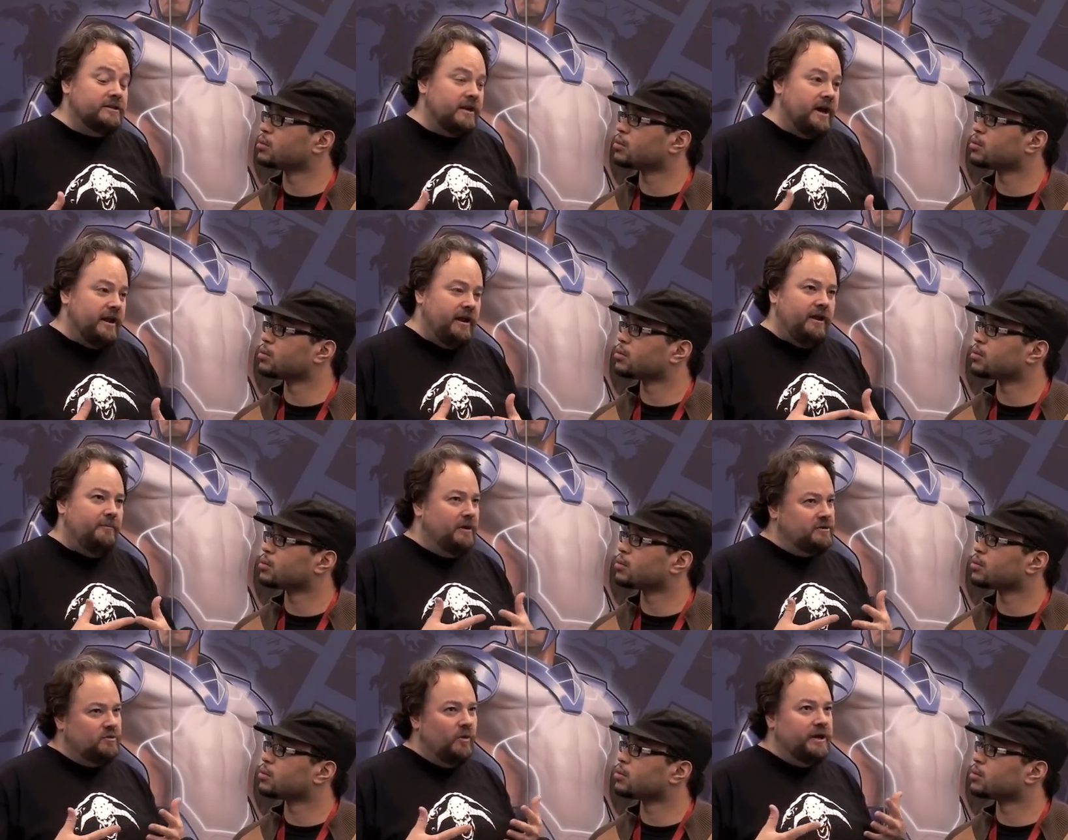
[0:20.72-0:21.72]
Speaker 1: It's got a
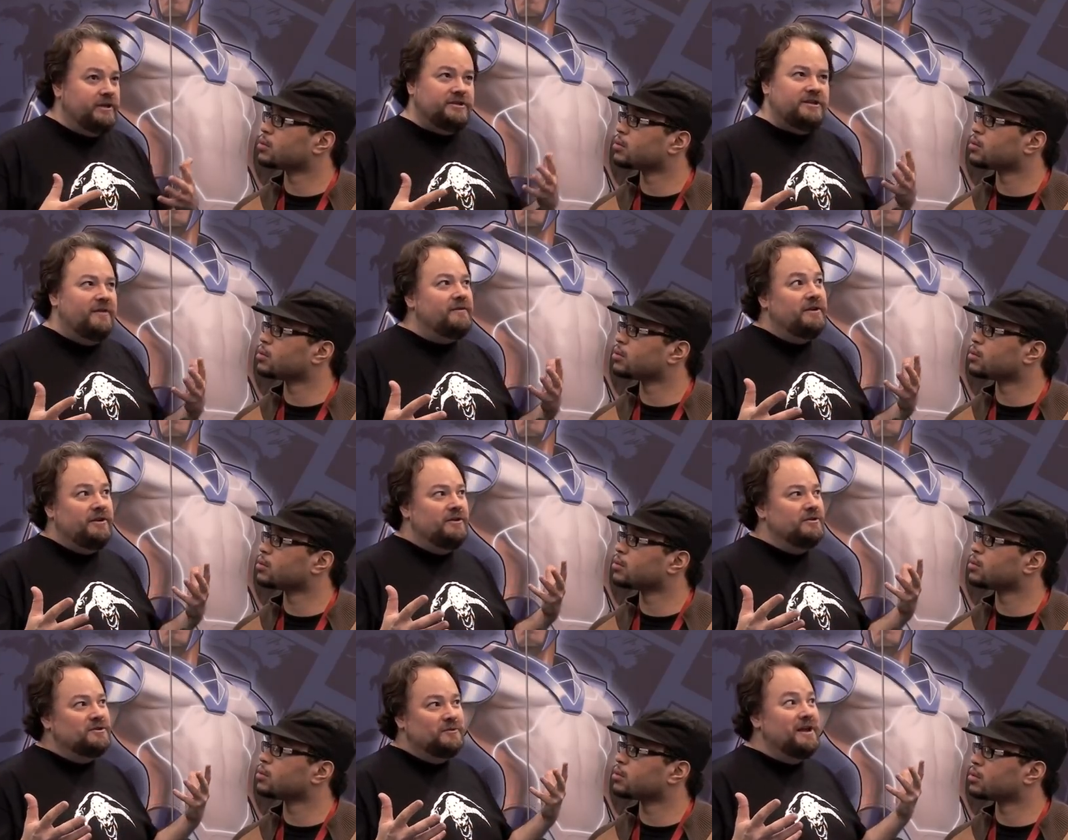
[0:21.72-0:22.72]
about 27
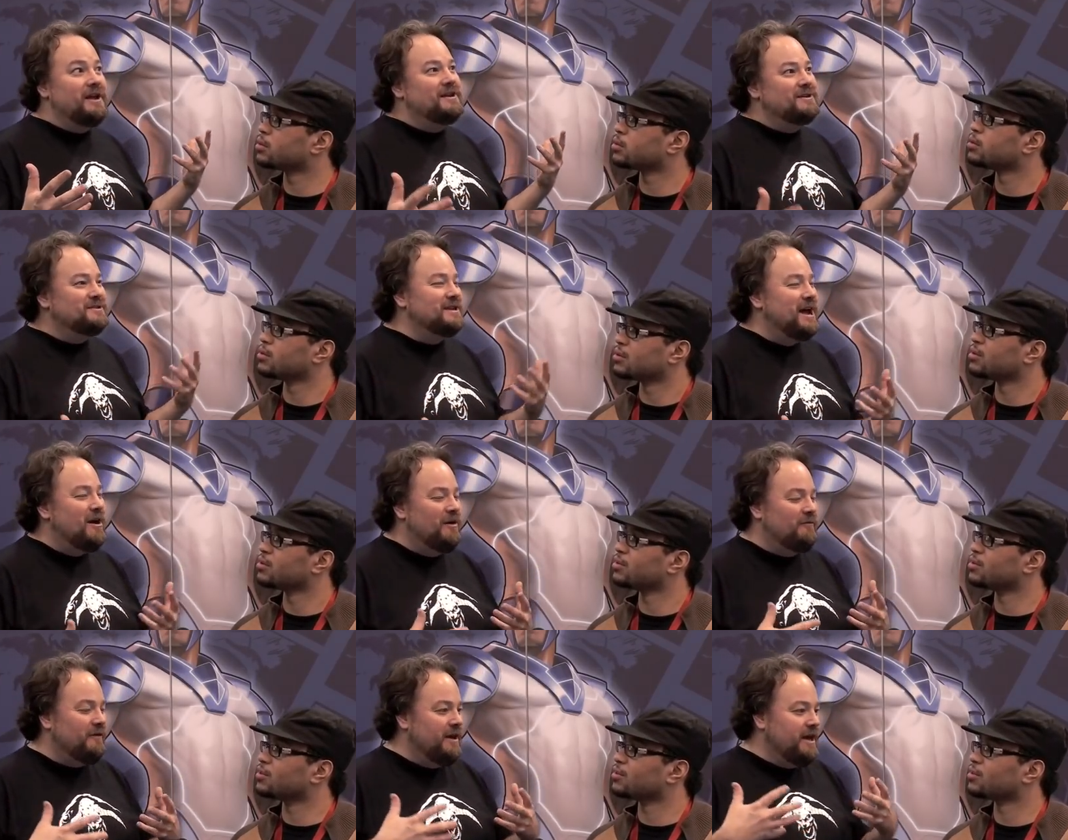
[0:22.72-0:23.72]
years, 28 years
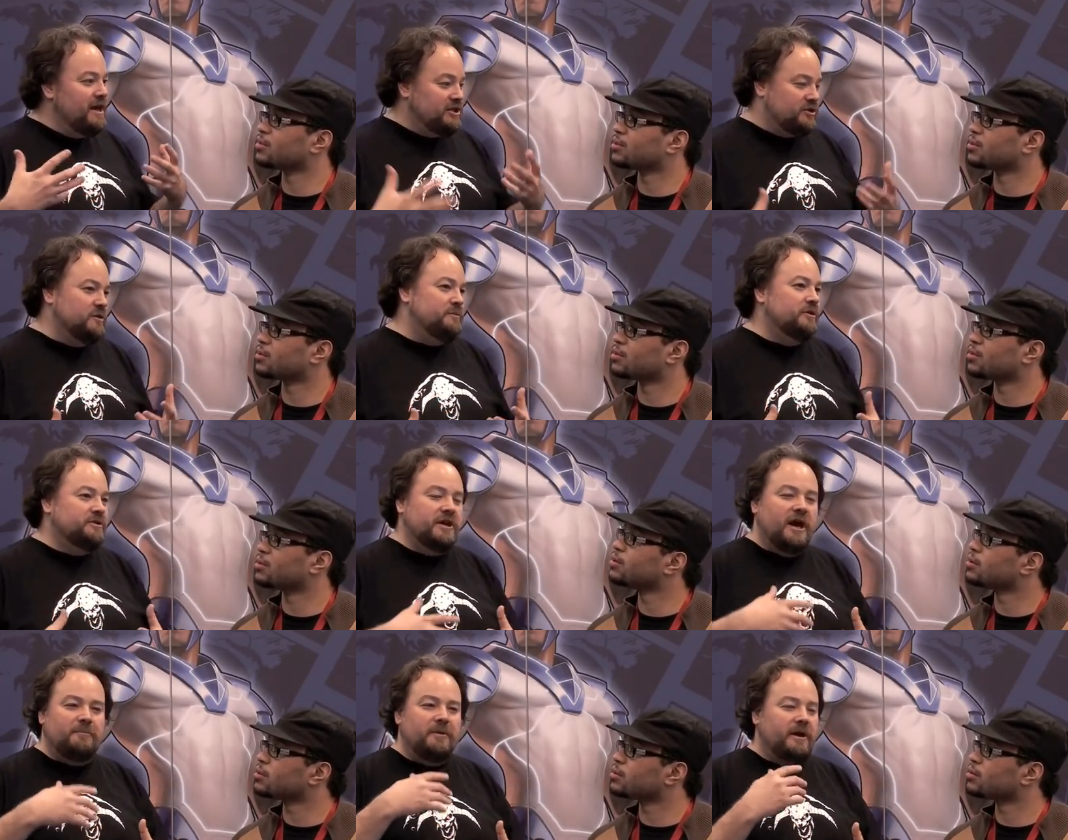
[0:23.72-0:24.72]
now of history built
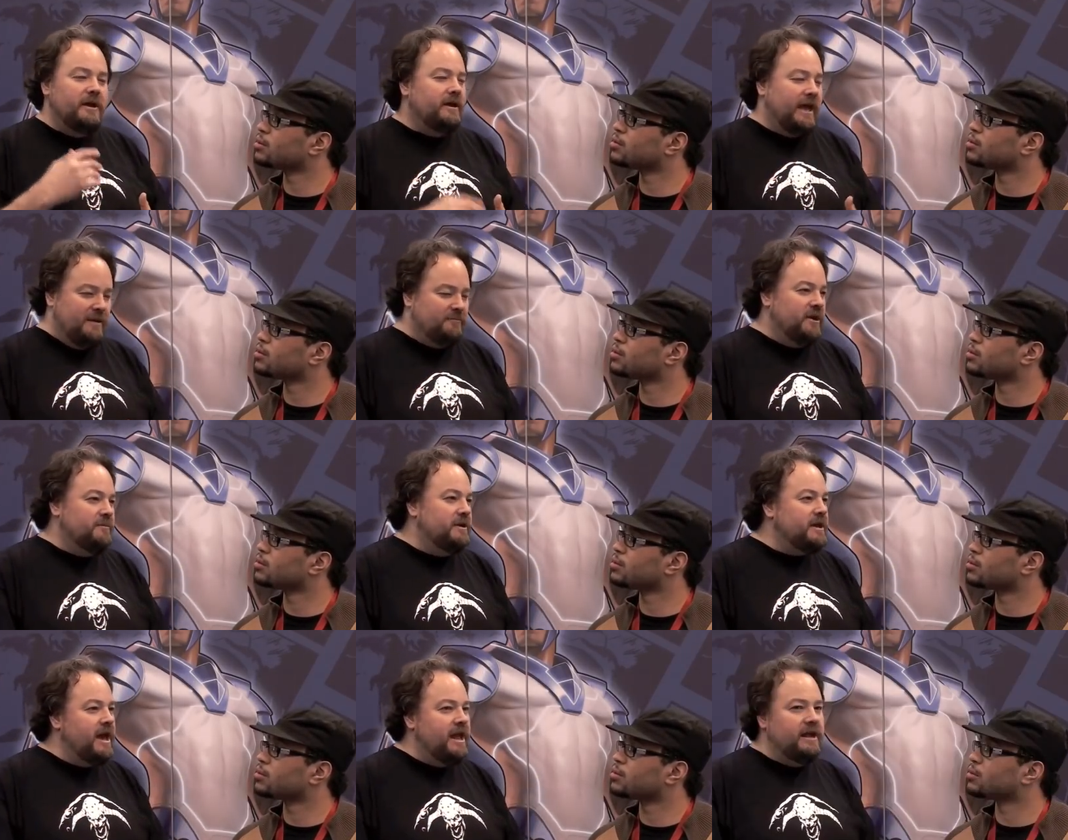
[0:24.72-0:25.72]
up, gameplay
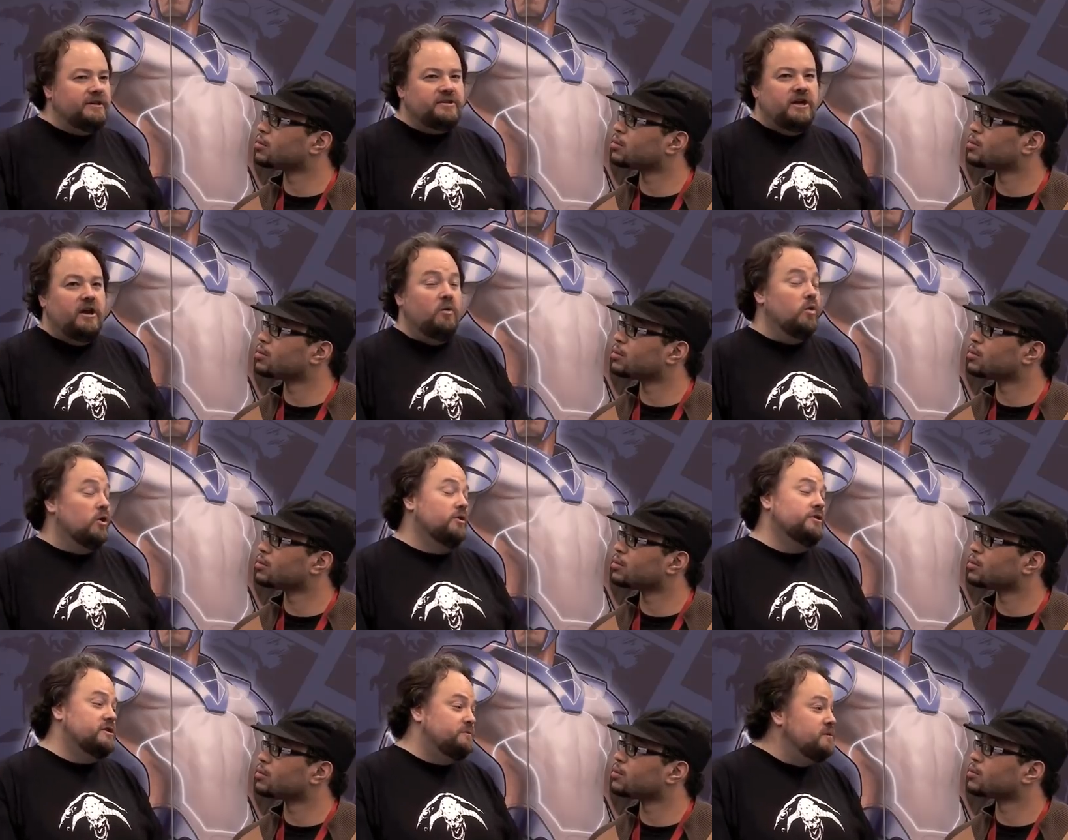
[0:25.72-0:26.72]
mechanics, uh,
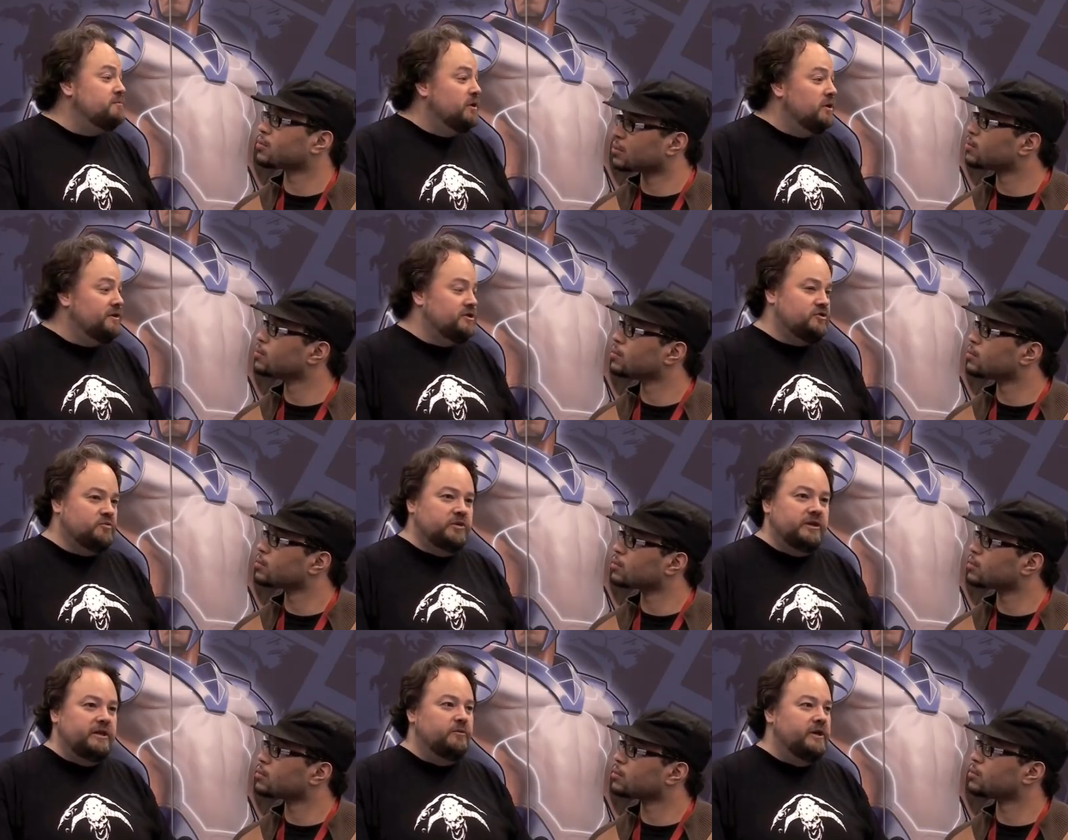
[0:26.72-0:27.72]
world that's been built that's
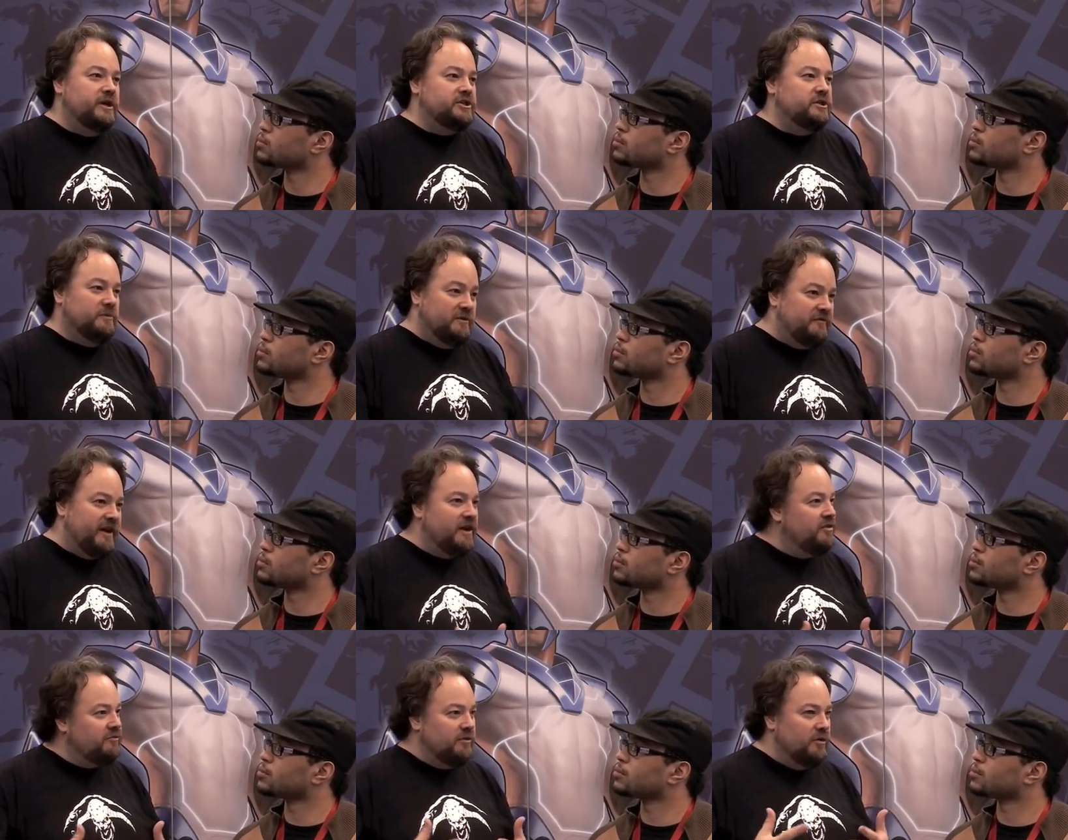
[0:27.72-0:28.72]
really rich and been
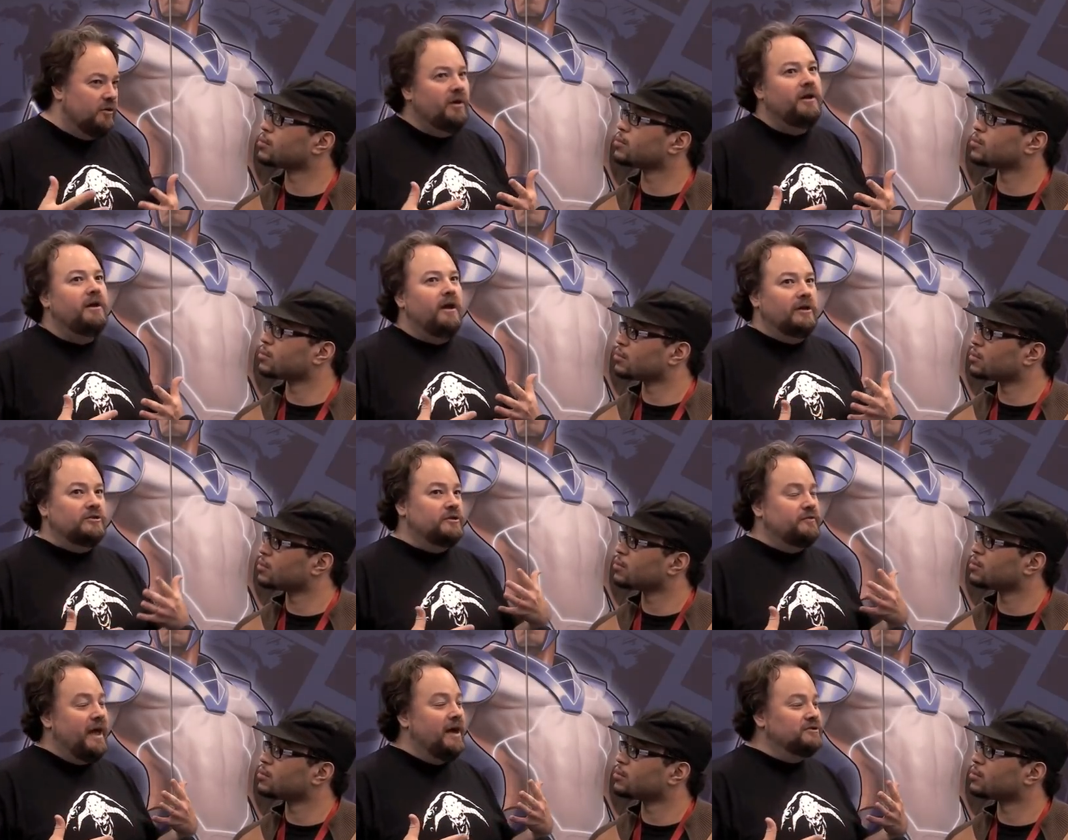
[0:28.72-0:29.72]
vetted through
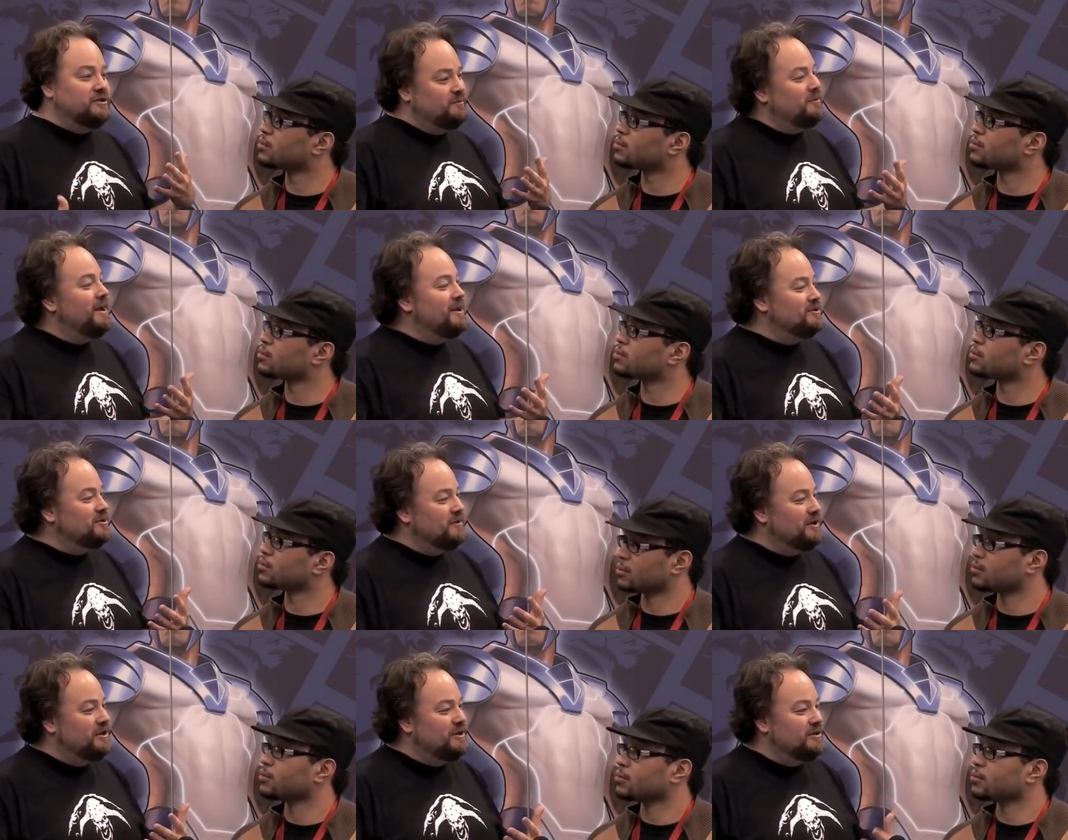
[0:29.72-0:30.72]
hundreds of thousands of players over the